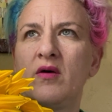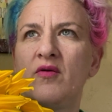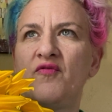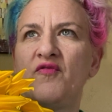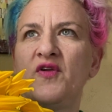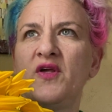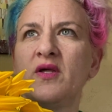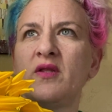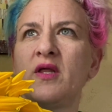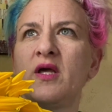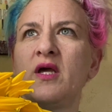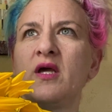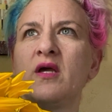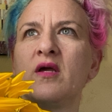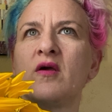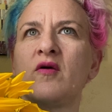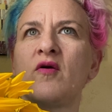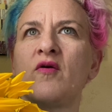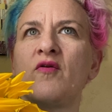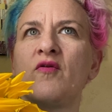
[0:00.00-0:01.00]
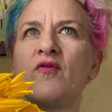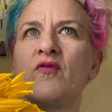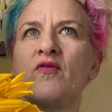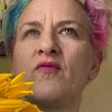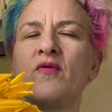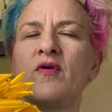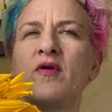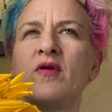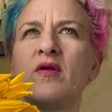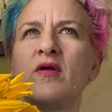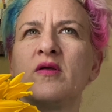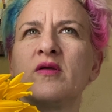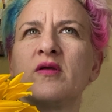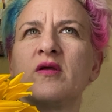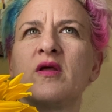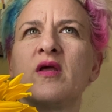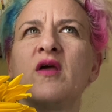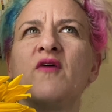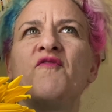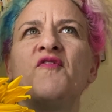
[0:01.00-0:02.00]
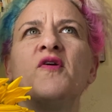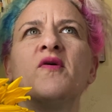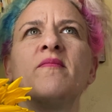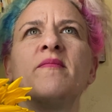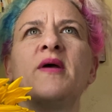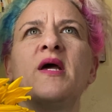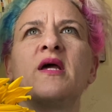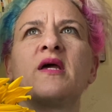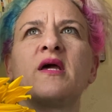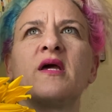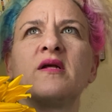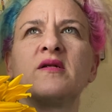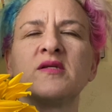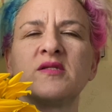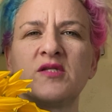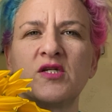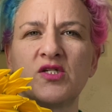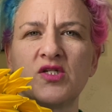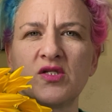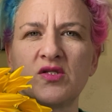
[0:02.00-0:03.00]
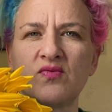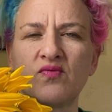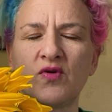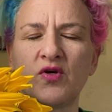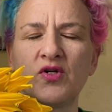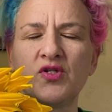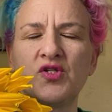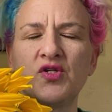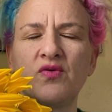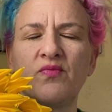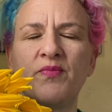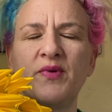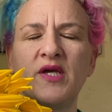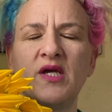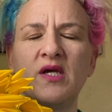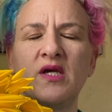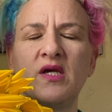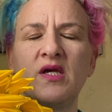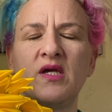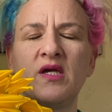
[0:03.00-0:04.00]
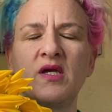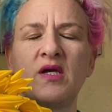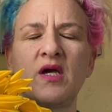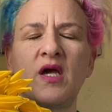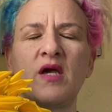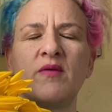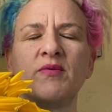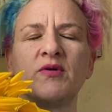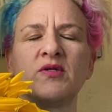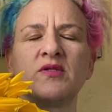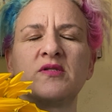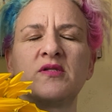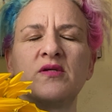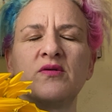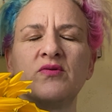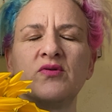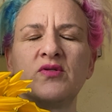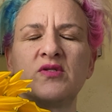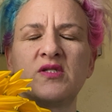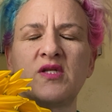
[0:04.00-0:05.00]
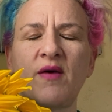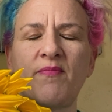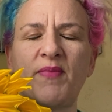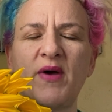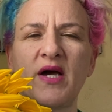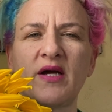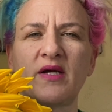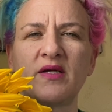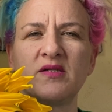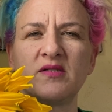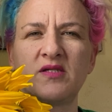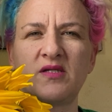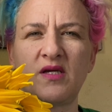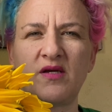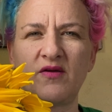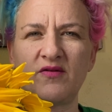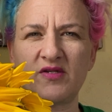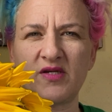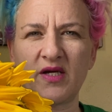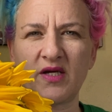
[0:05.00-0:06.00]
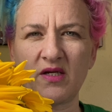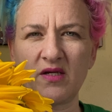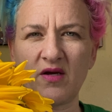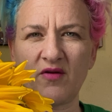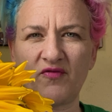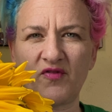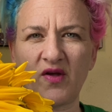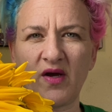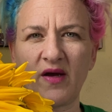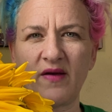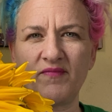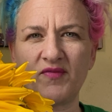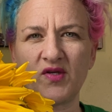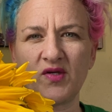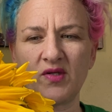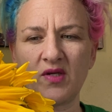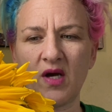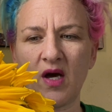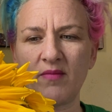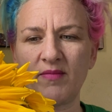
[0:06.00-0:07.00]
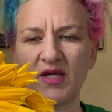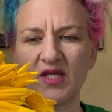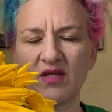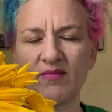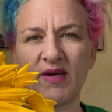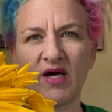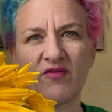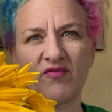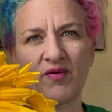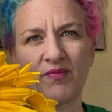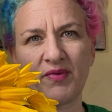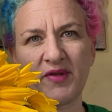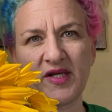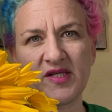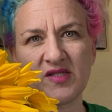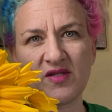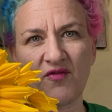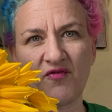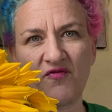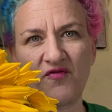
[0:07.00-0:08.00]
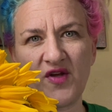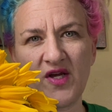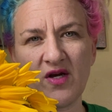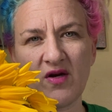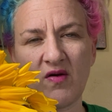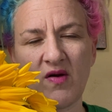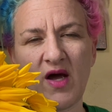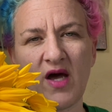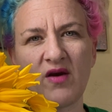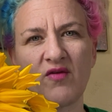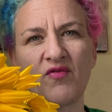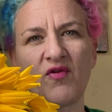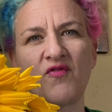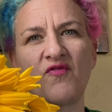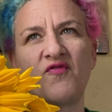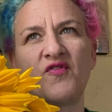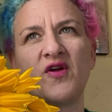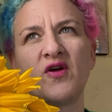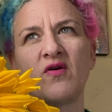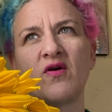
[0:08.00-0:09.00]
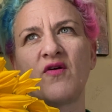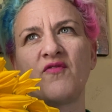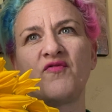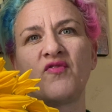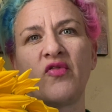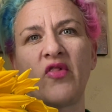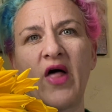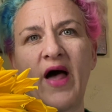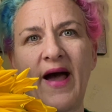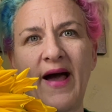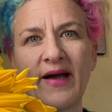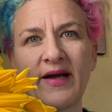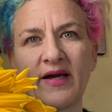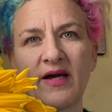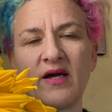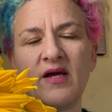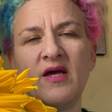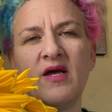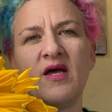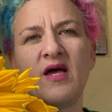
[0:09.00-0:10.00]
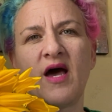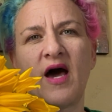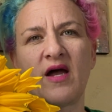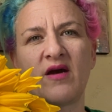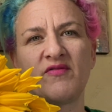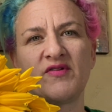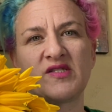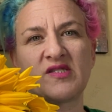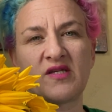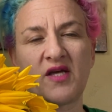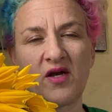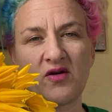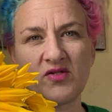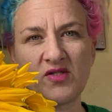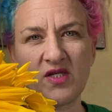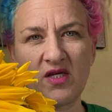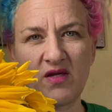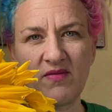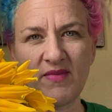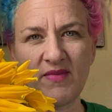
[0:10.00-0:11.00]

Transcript: feeling. If you're making decisions, could you be able to step back and take enough time to not make them out of a place of fear, out of a fear of lack, out of a scarcity